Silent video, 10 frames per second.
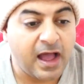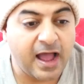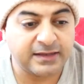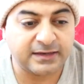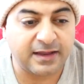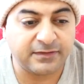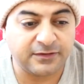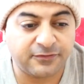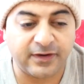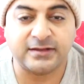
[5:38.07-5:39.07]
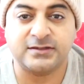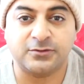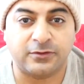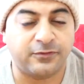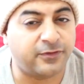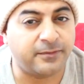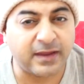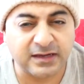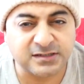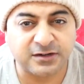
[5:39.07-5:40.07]
I didn't have any friends who were from
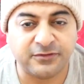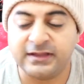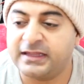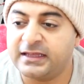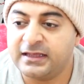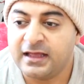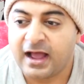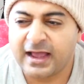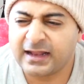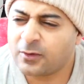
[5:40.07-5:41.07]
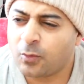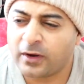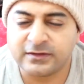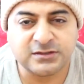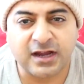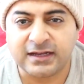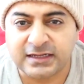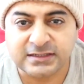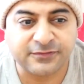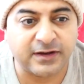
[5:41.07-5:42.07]
Asia, really. I had like one
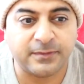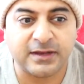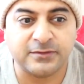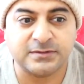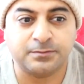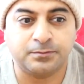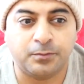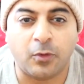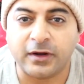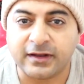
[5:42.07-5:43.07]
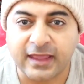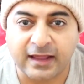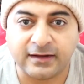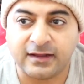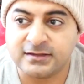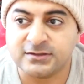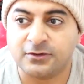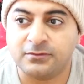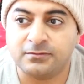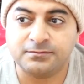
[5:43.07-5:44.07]
Chinese friend, but he was born in Canada,
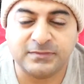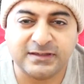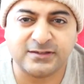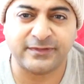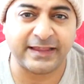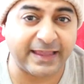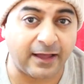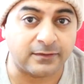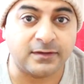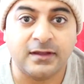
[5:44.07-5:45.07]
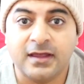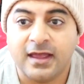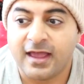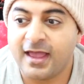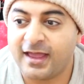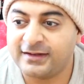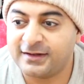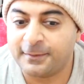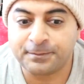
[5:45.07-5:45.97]
so he doesn't really count. And